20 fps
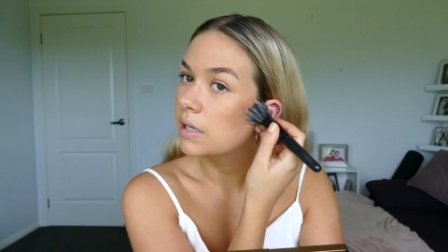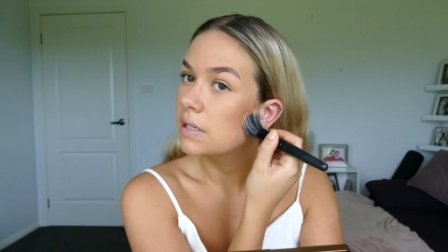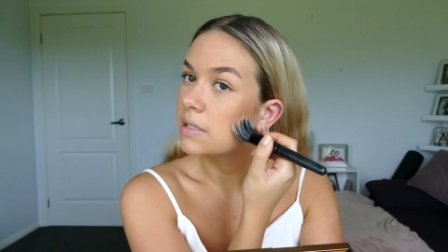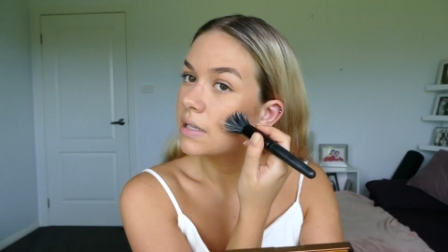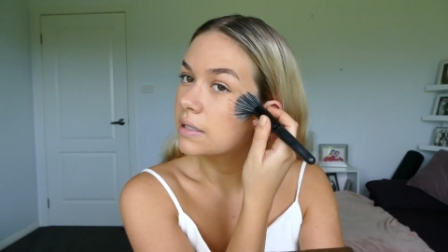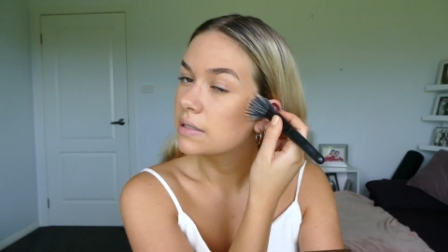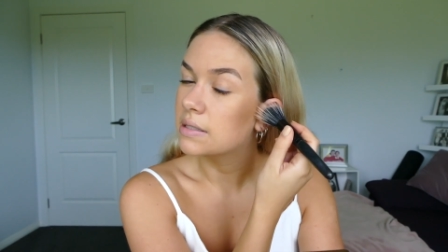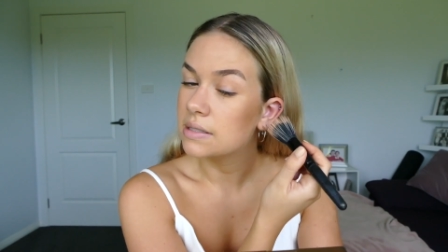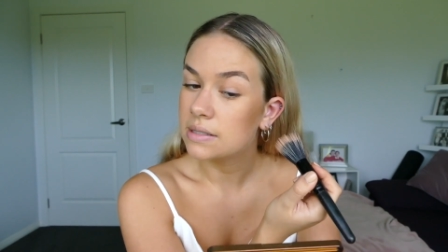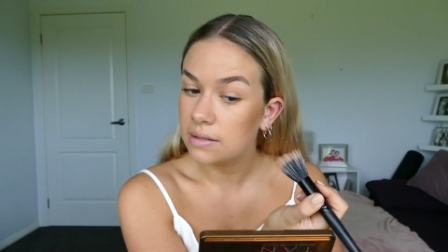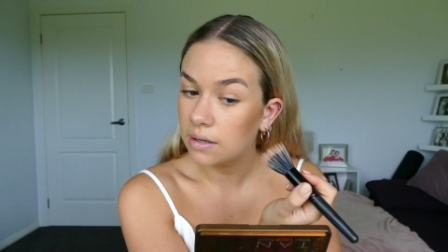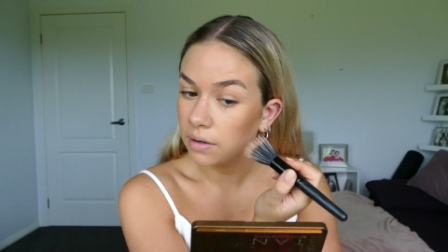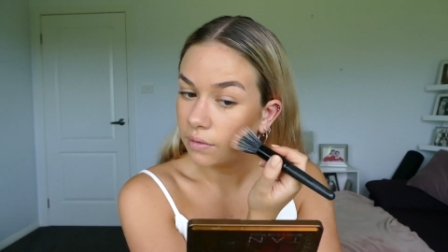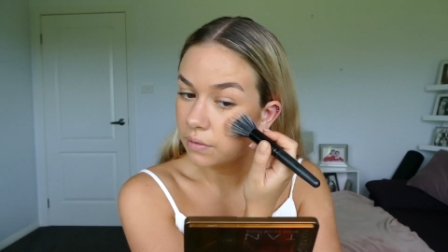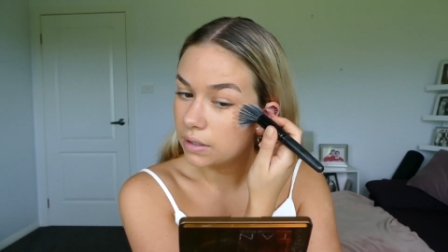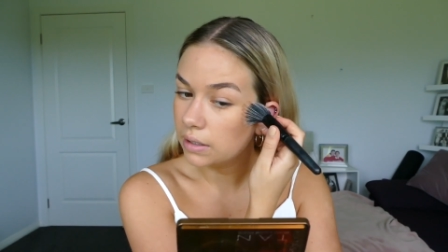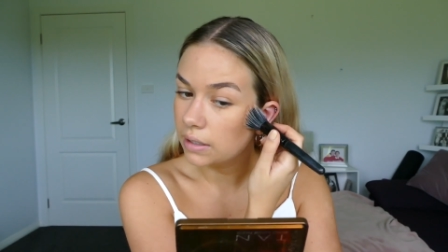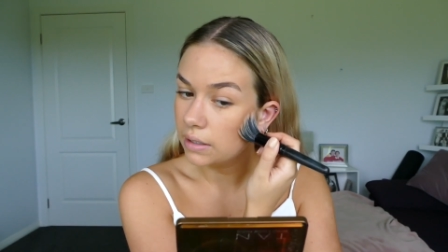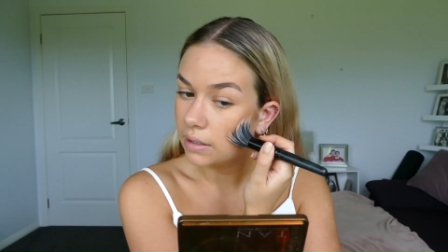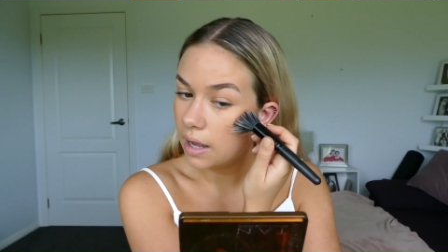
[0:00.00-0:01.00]
It does sit
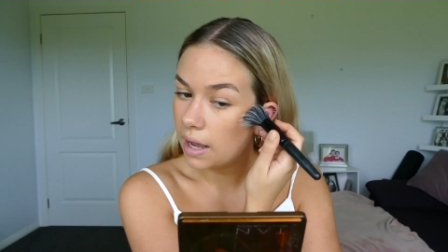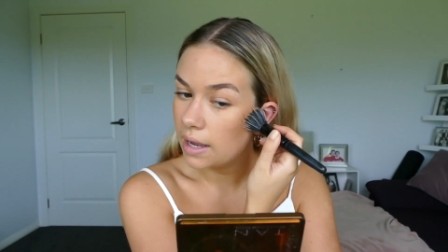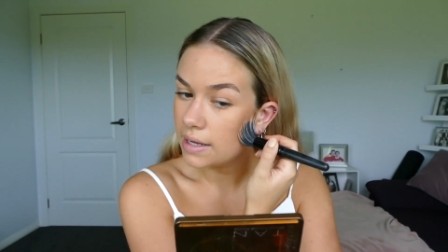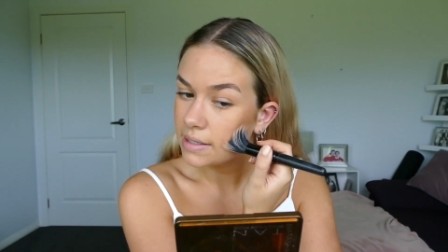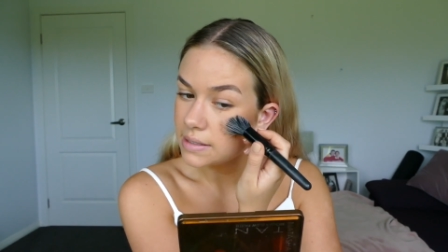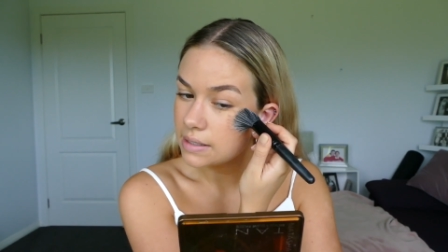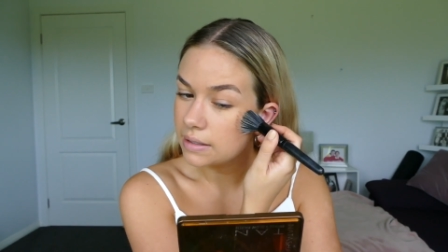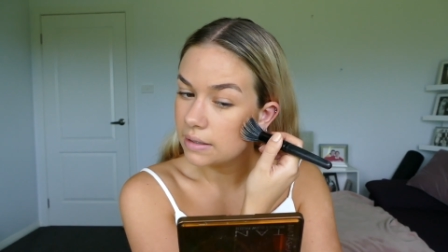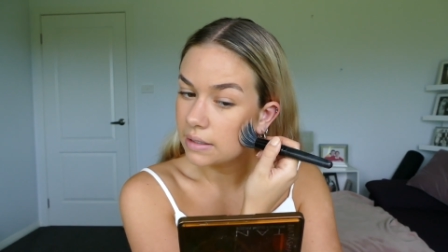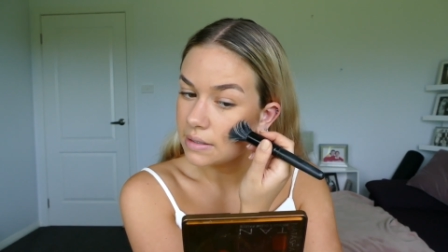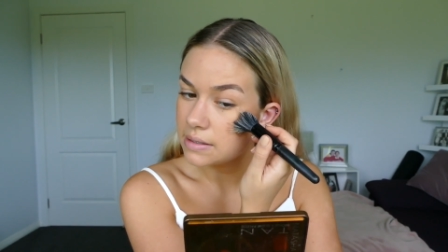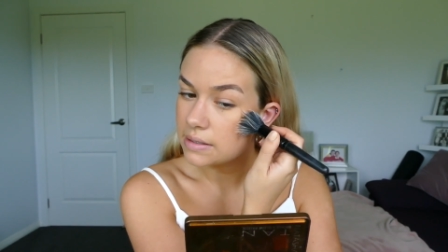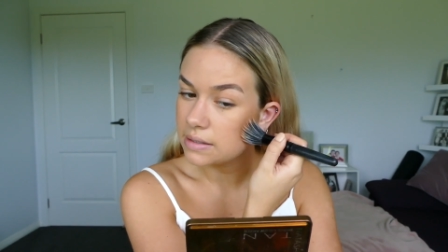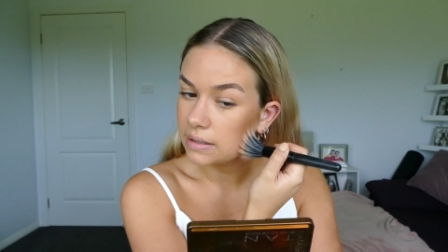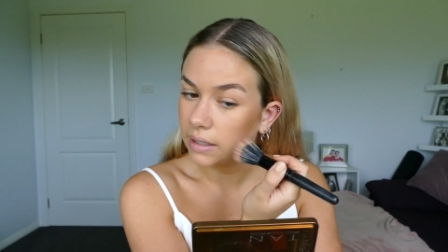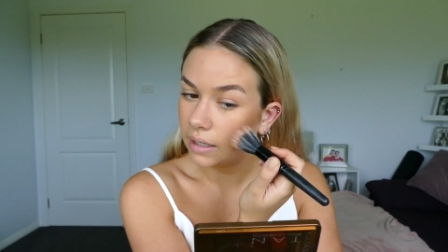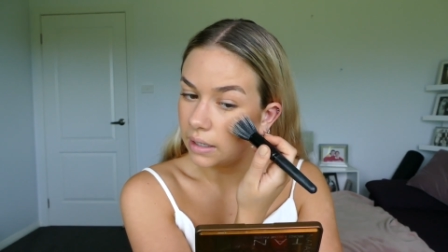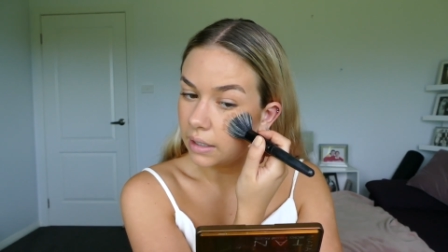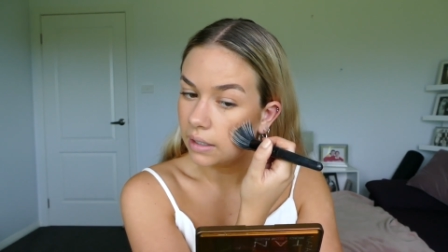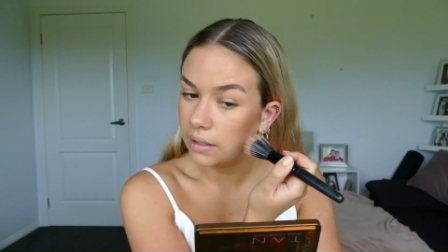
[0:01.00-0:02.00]
really nice in the
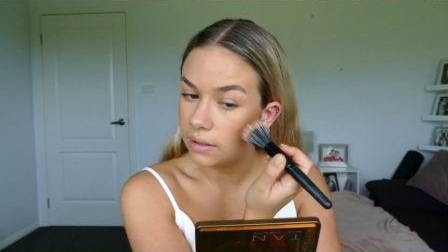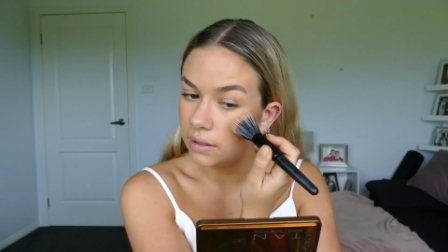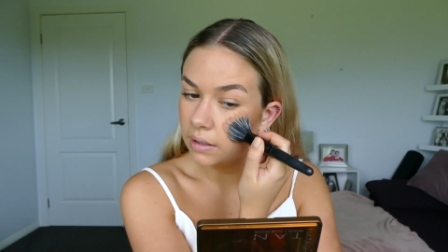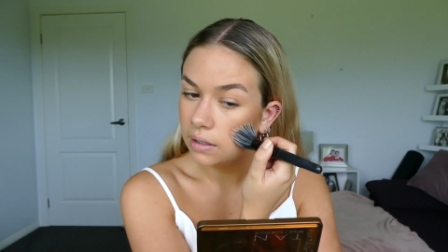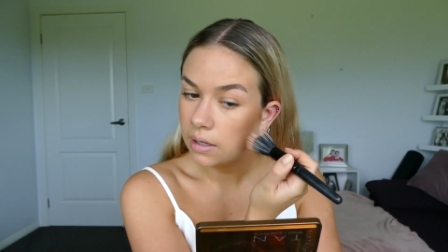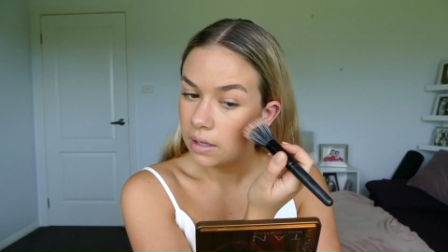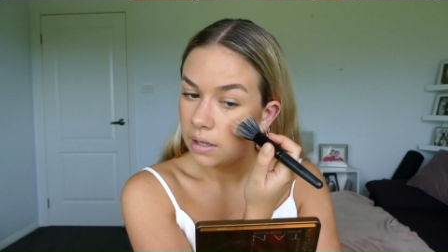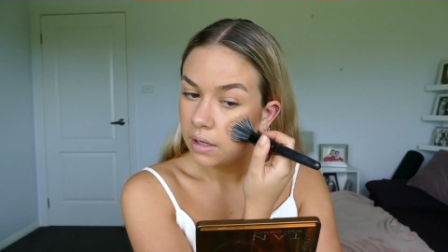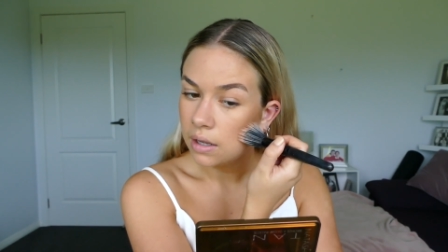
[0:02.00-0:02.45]
skin.